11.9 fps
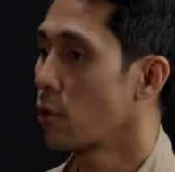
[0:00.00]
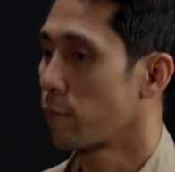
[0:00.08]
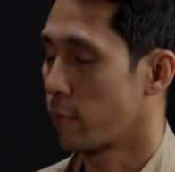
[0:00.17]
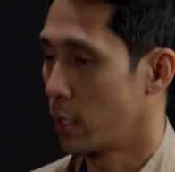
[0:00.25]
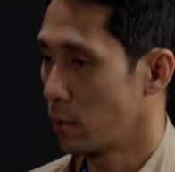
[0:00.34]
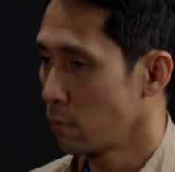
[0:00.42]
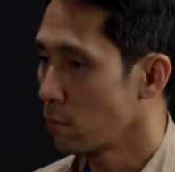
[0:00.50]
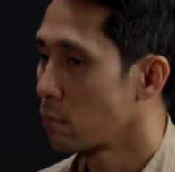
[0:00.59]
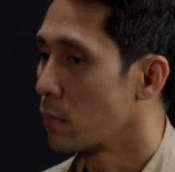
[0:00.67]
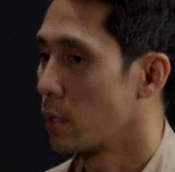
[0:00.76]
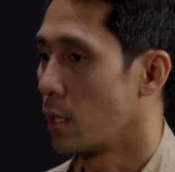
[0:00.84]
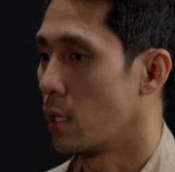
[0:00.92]
to a friend
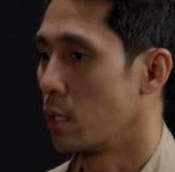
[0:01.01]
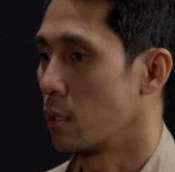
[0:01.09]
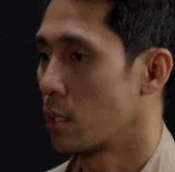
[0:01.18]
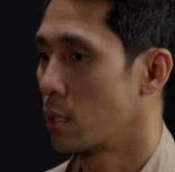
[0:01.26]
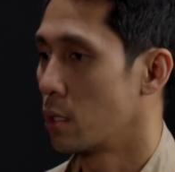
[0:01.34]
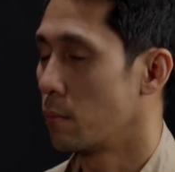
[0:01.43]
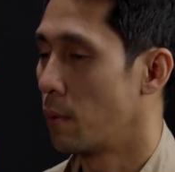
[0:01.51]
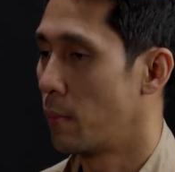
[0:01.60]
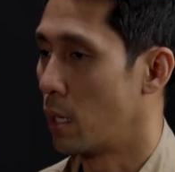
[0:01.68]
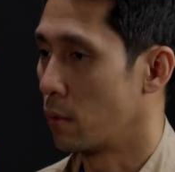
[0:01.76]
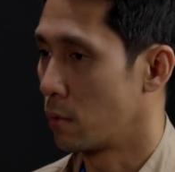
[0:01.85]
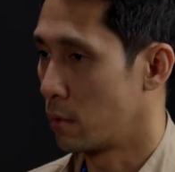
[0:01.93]
and tell him
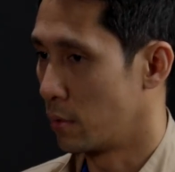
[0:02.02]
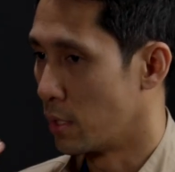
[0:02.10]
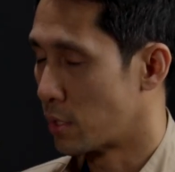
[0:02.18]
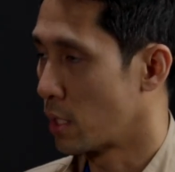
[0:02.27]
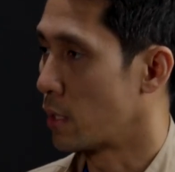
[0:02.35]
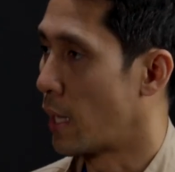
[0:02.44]
about this and